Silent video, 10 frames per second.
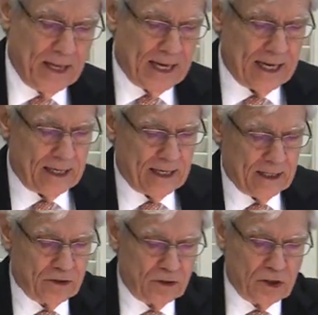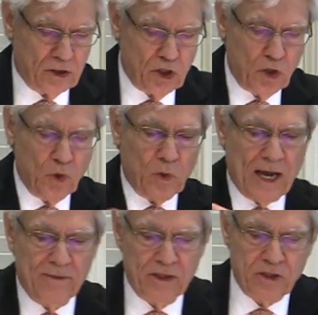It is the Jew
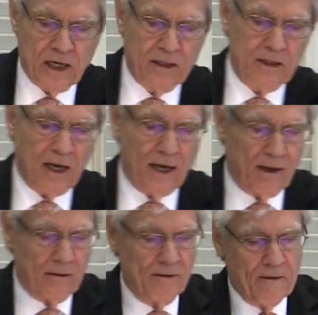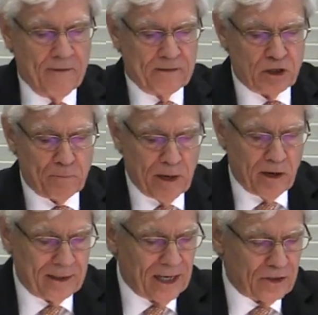and the Gentile. The
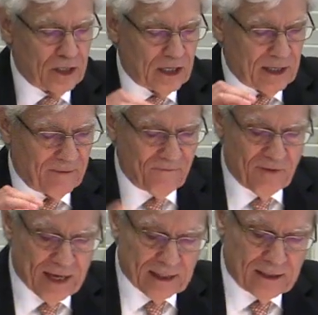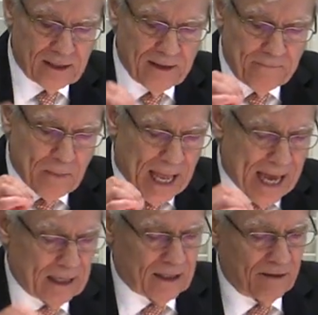Spirit doesn't convict
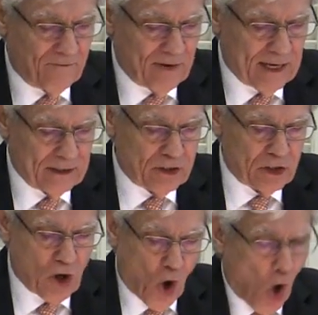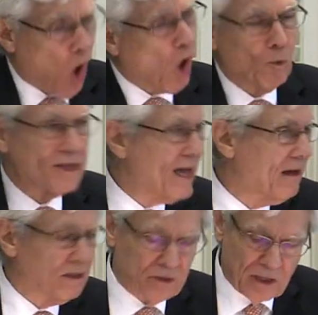and convince all
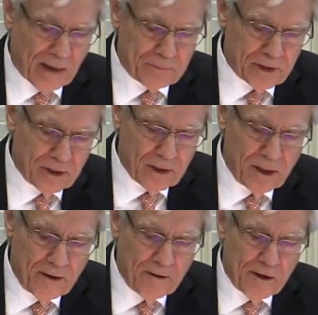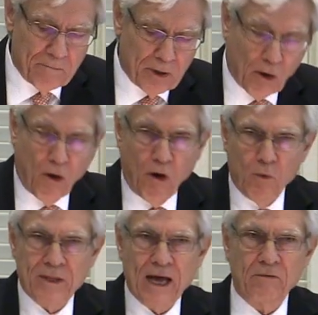without exception, but all
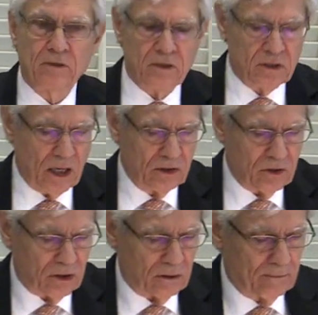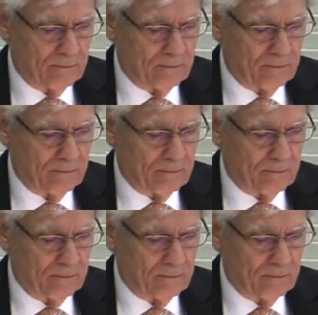without distinction.